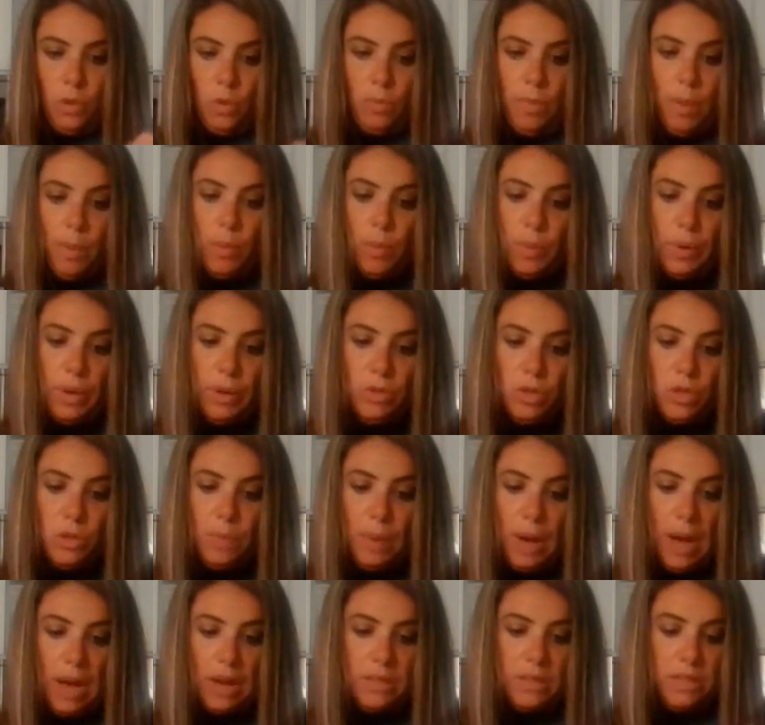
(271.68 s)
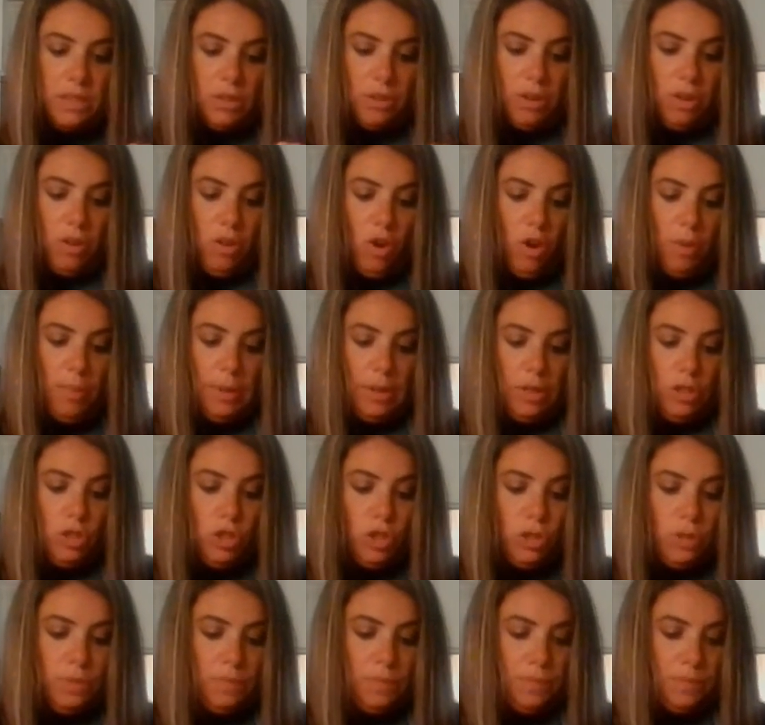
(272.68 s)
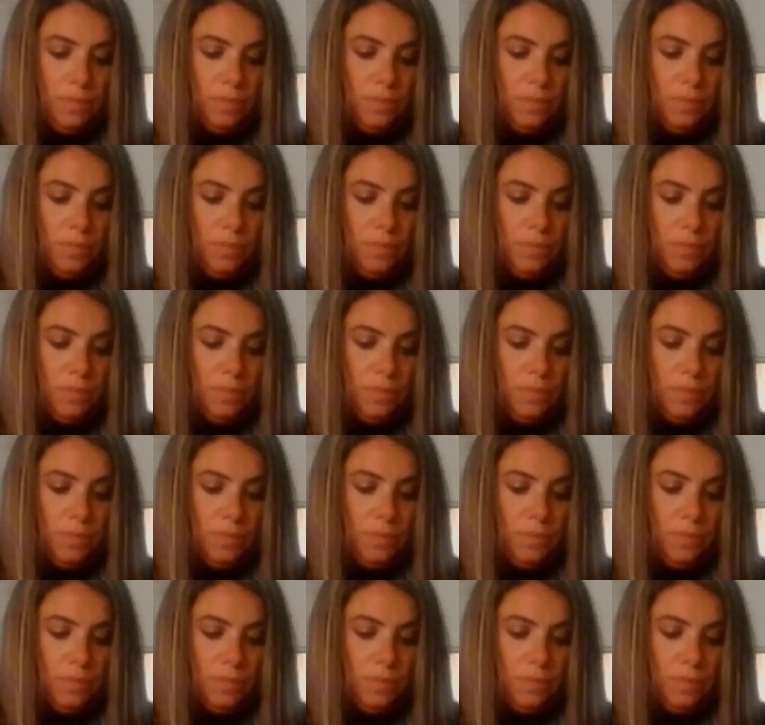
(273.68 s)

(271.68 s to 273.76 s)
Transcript: Remember, we use the box as our garbage.